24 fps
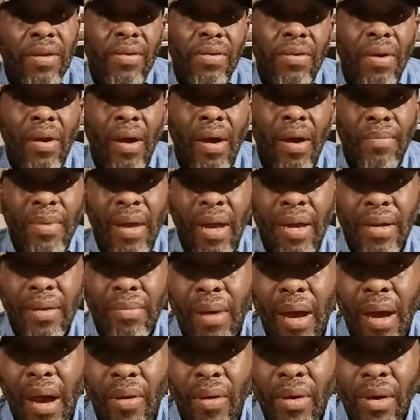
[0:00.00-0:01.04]
You know, I'm not
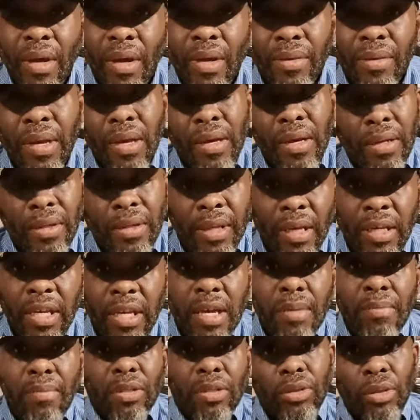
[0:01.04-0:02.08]
about things because I
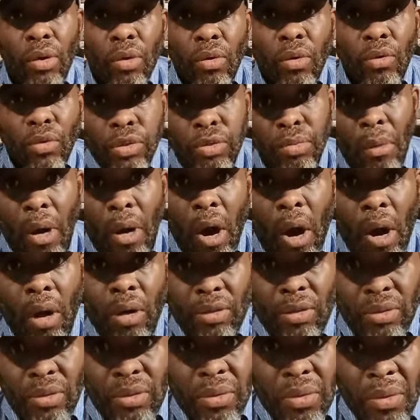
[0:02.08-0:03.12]
keep my circle small.
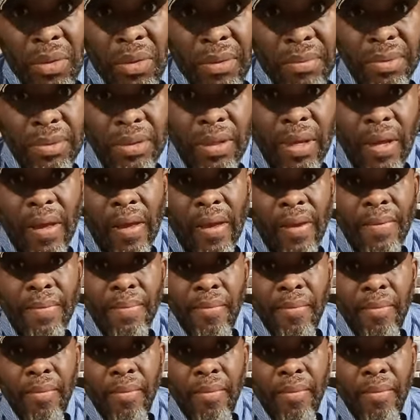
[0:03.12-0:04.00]
You know what I'm saying?